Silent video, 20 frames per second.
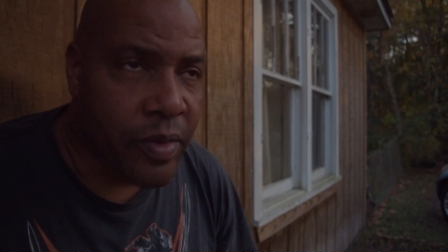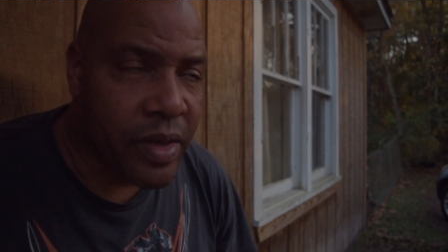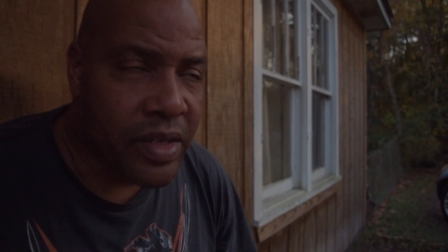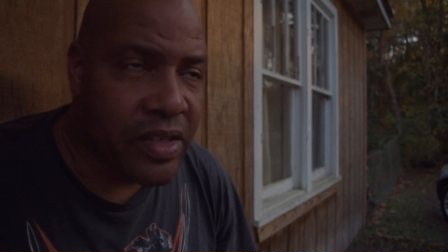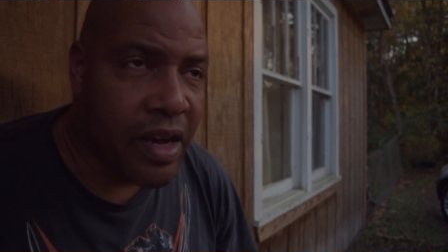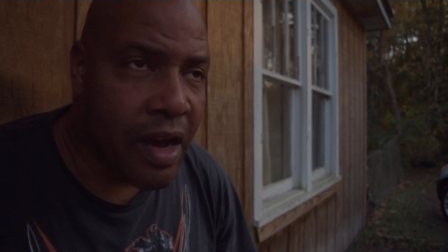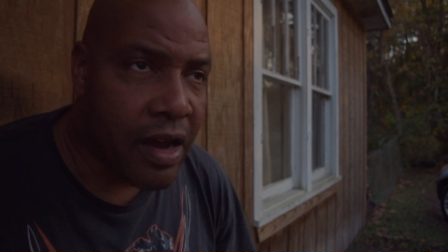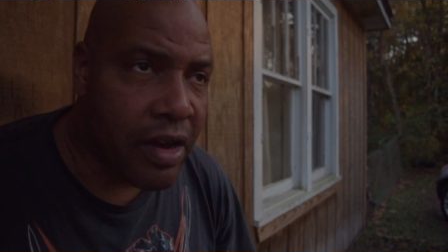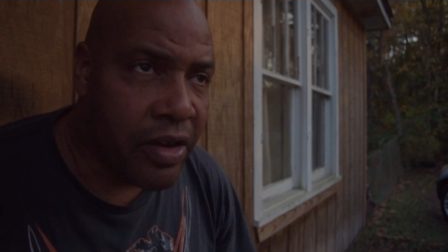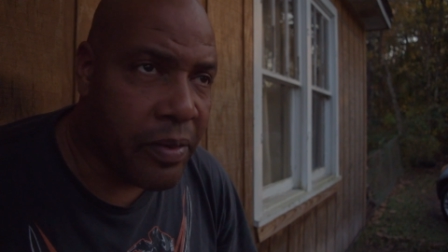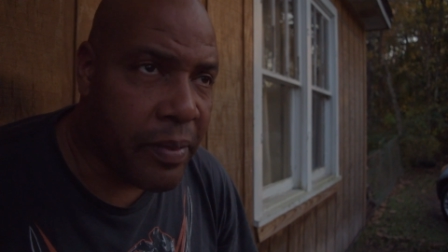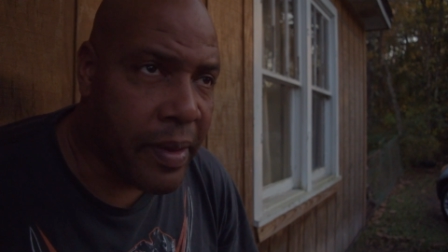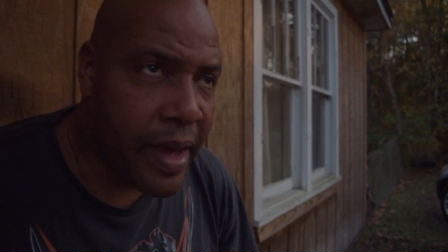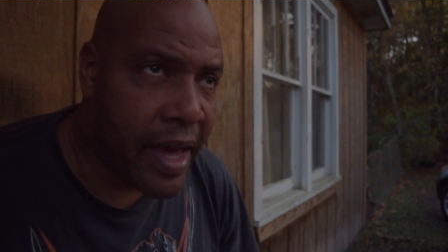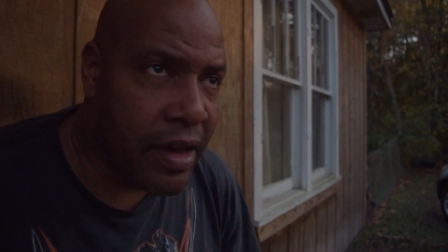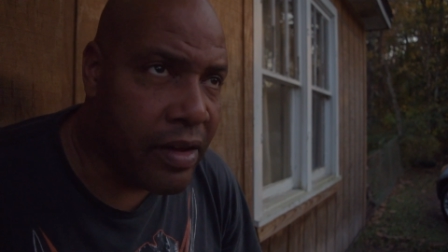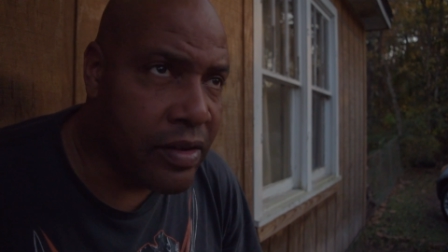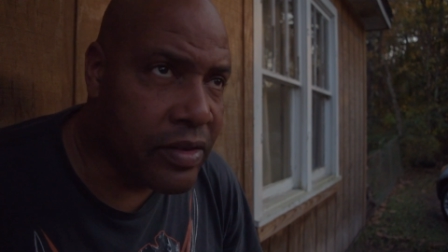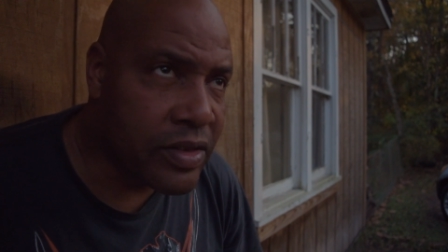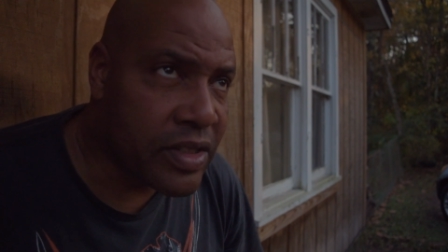We're talking
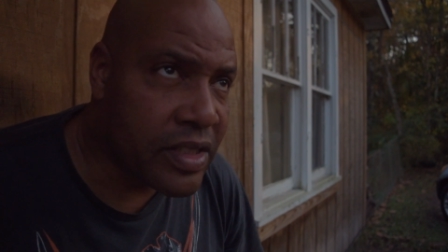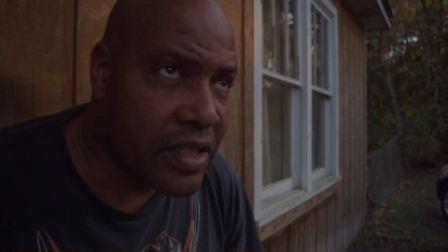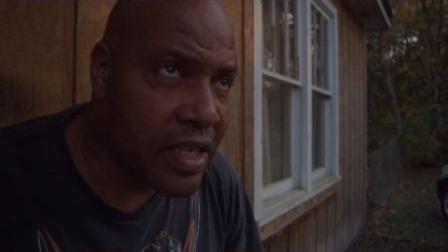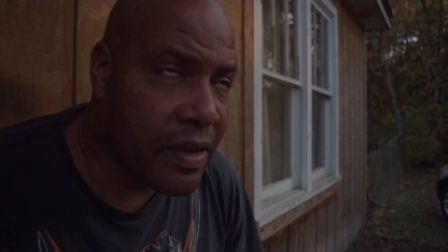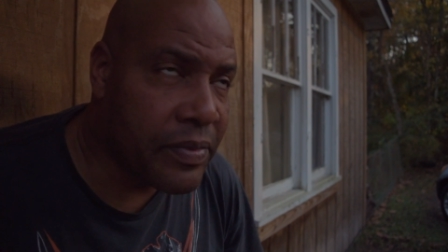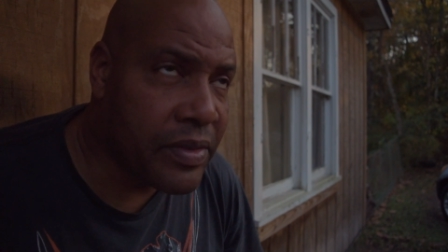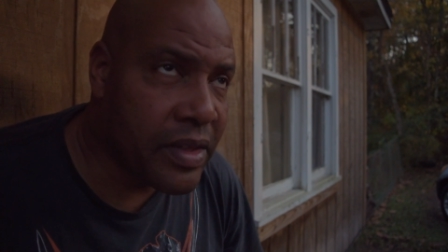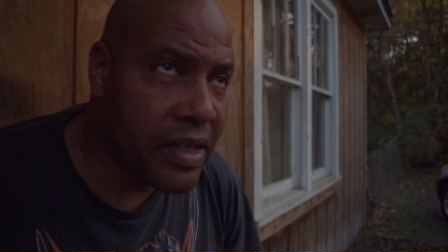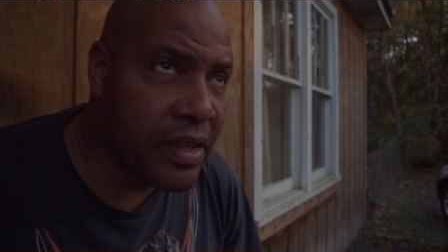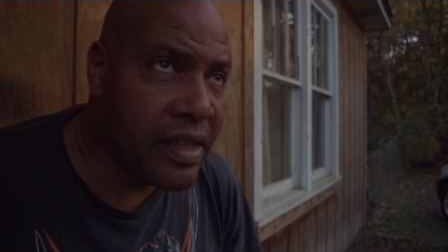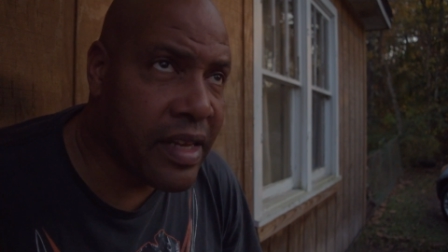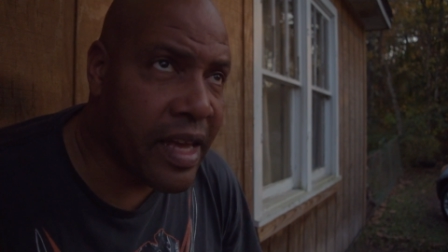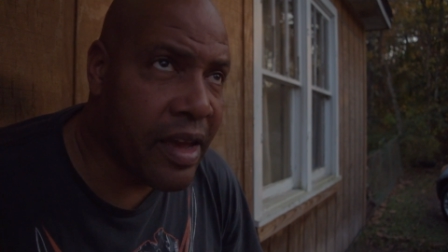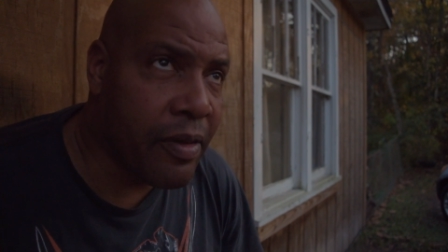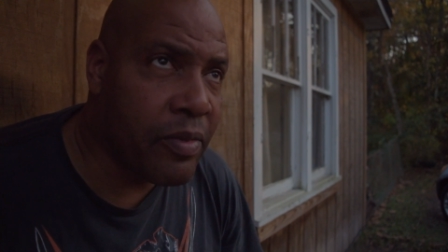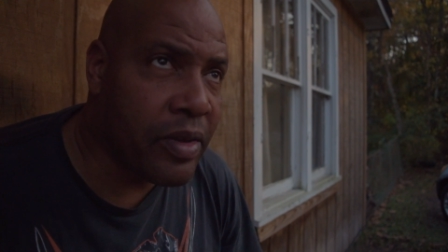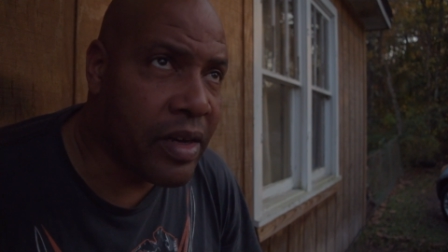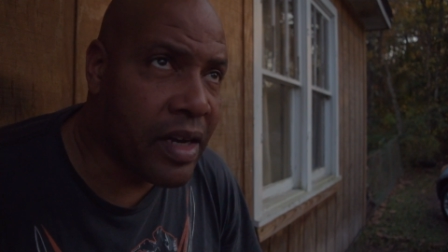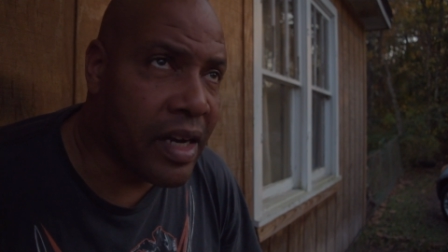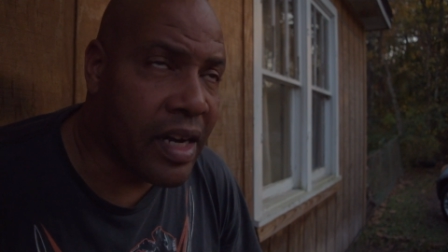about something
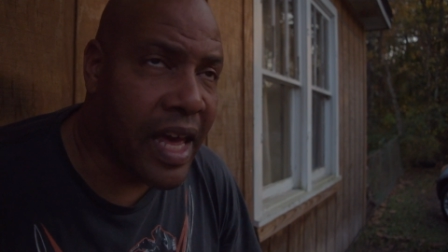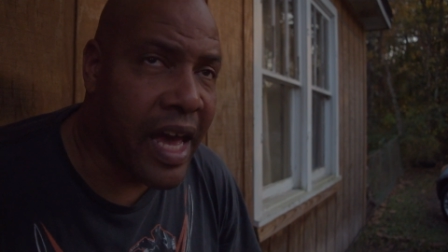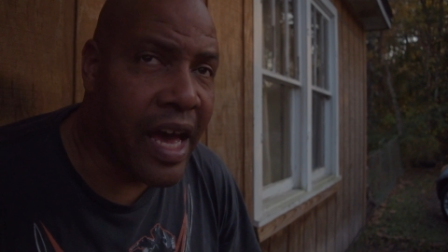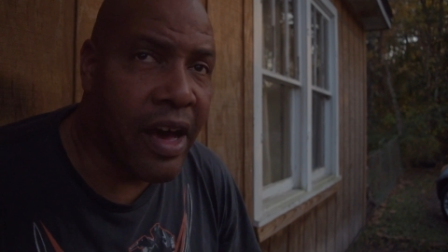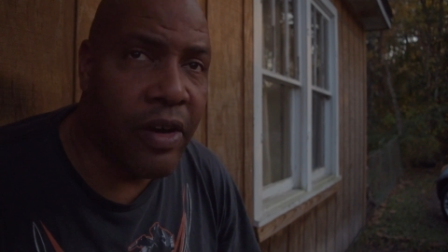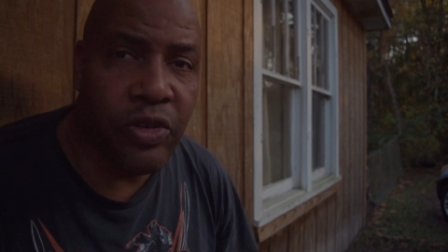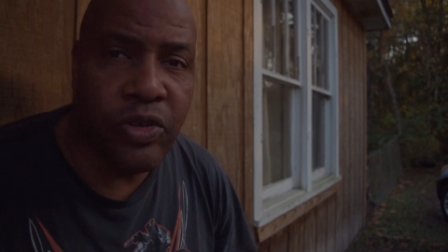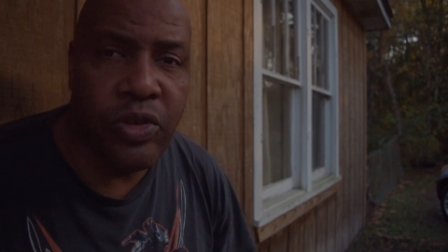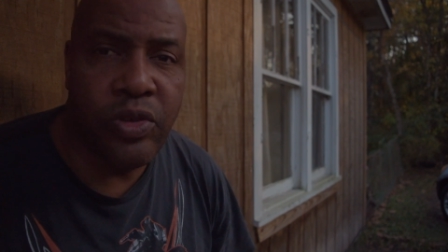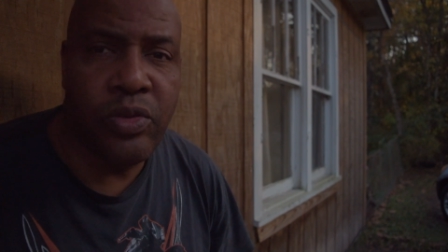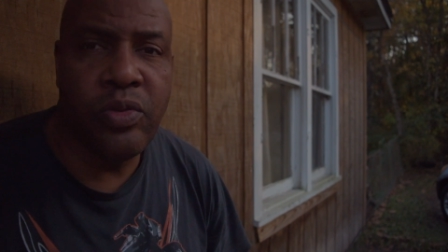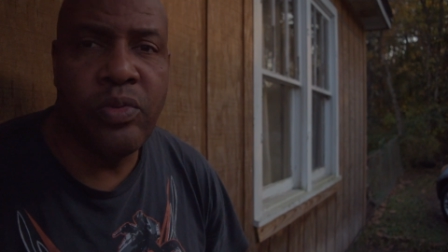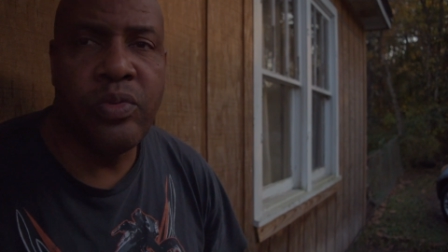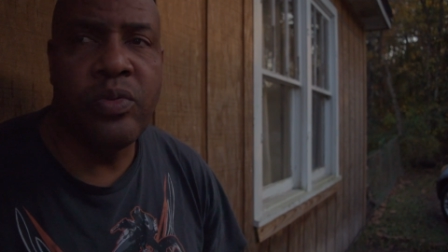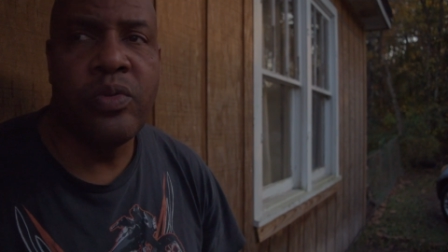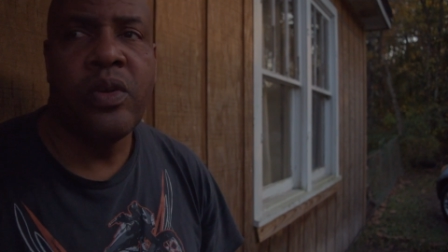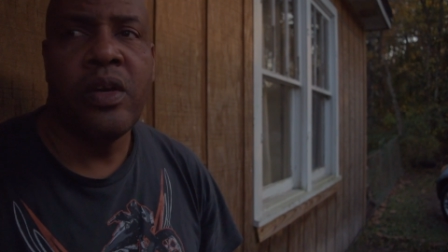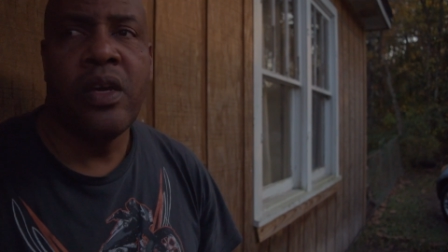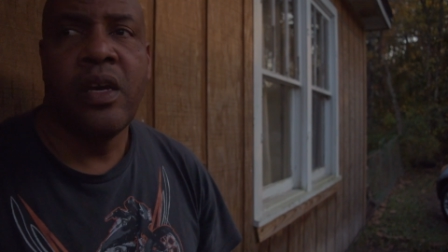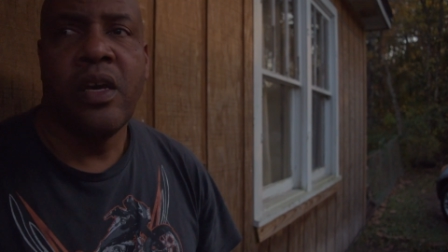that will allow you